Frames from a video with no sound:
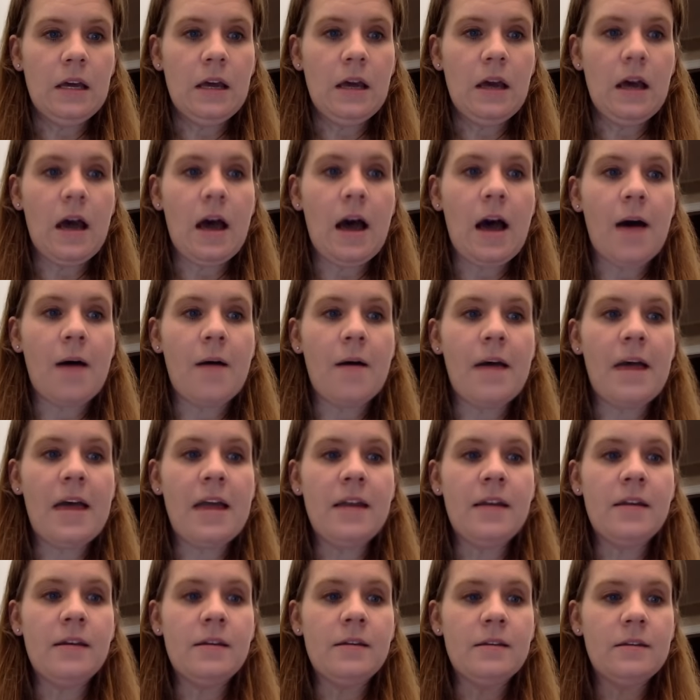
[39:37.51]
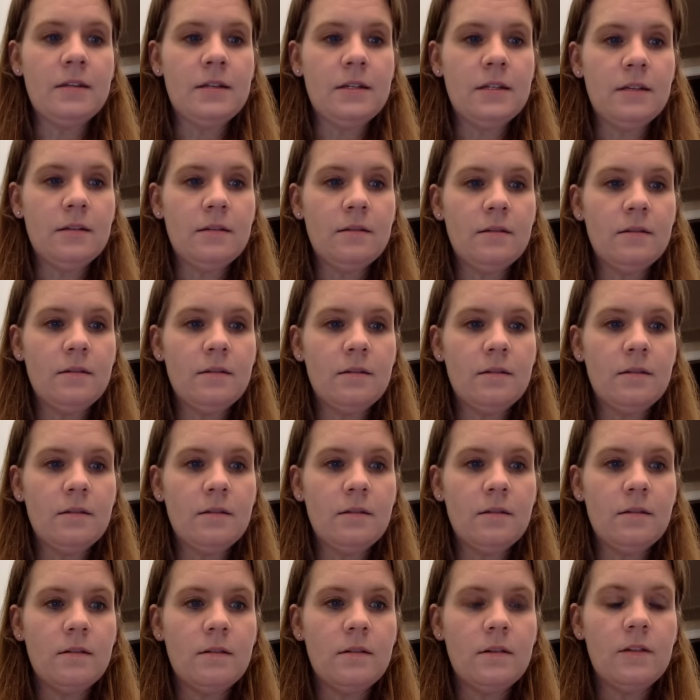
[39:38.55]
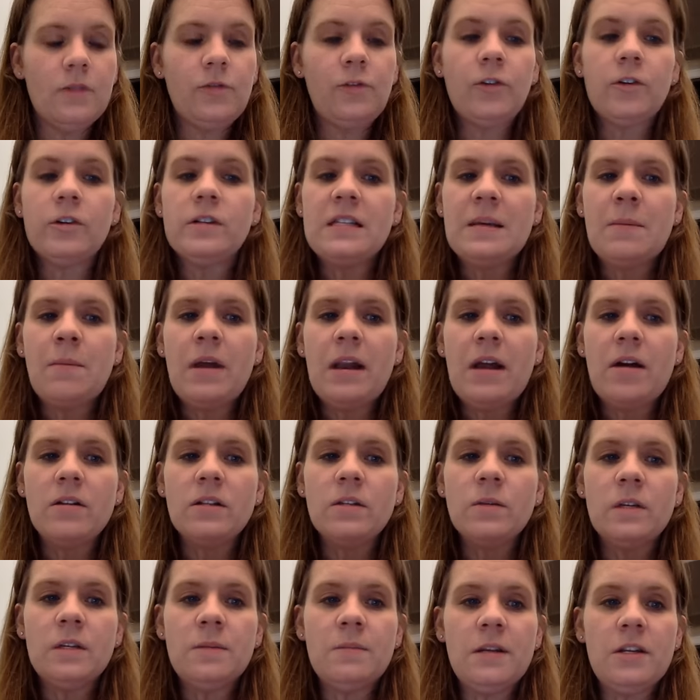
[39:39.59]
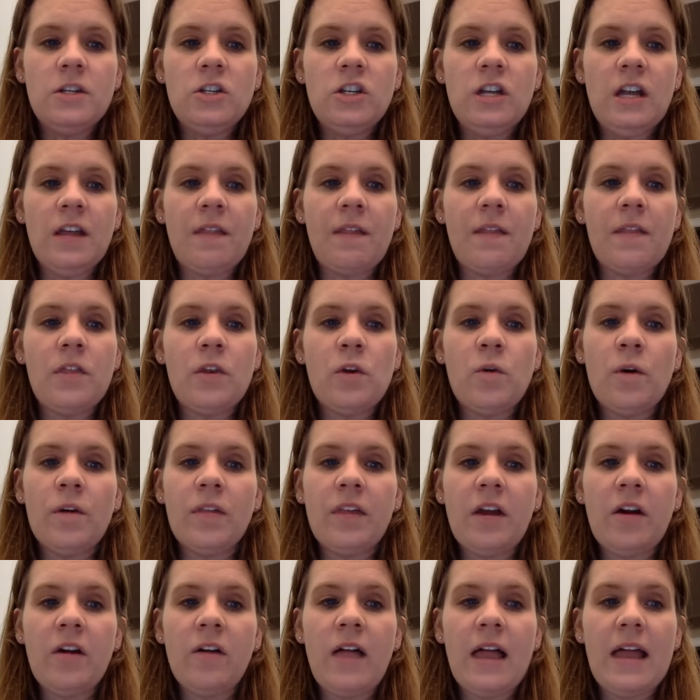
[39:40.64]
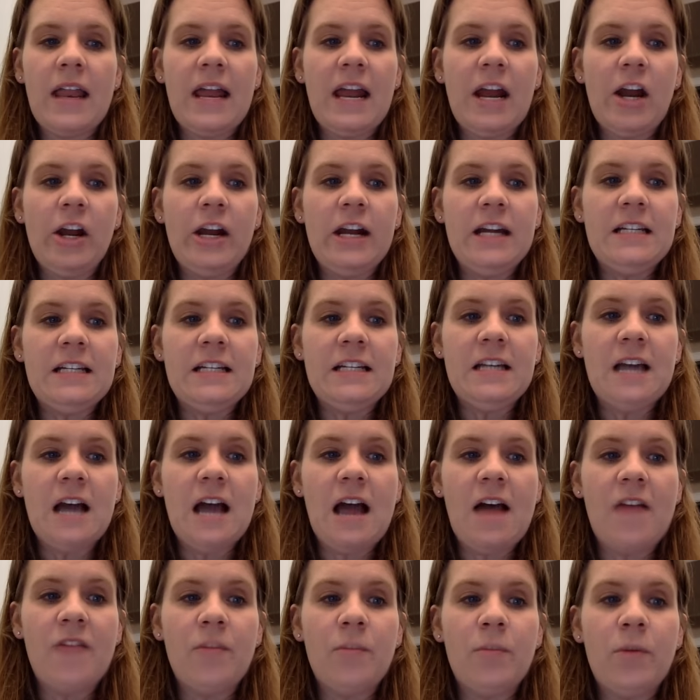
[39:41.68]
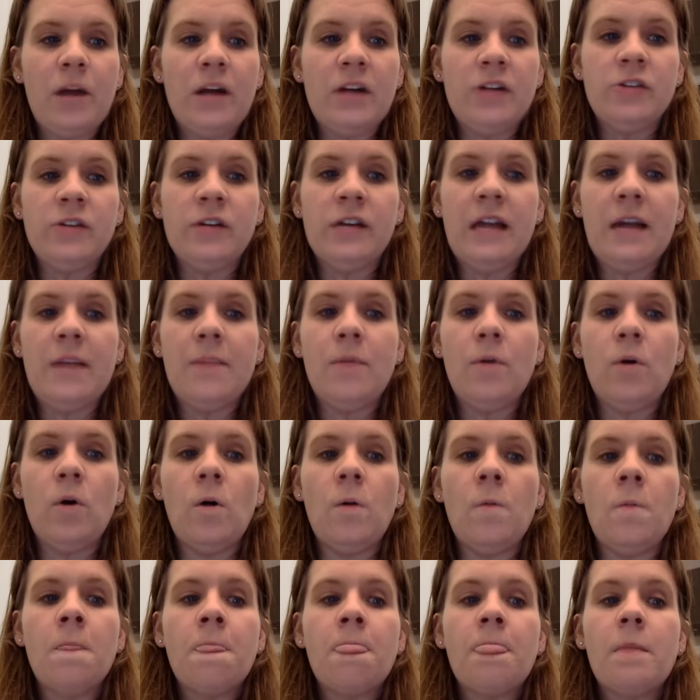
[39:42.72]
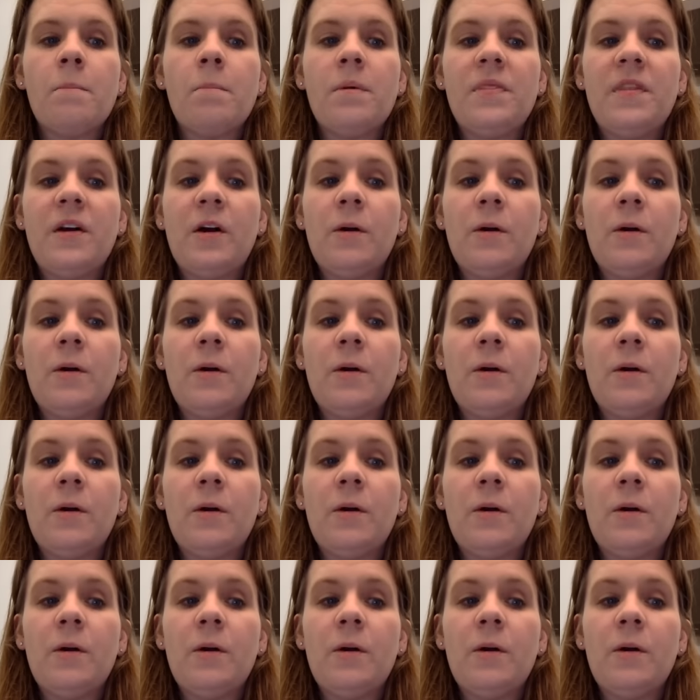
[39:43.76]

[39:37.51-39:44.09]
Uh, and for someone else was mentioning that the North Carolina area did not have the Procter & Gamble, but their,